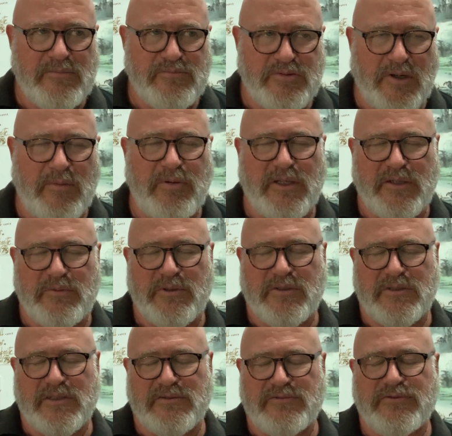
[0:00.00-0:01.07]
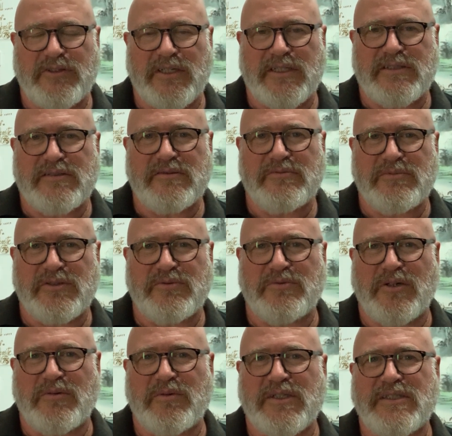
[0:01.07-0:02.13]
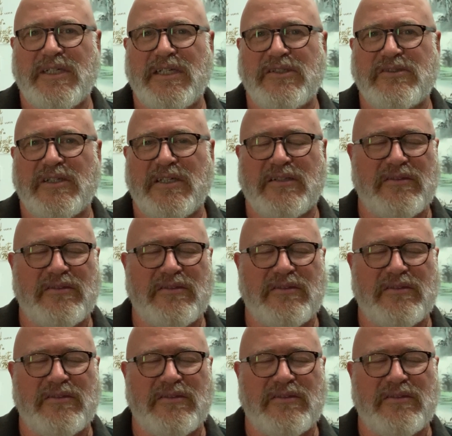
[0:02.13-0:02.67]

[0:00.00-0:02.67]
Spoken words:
probably will conflict with what we're teaching.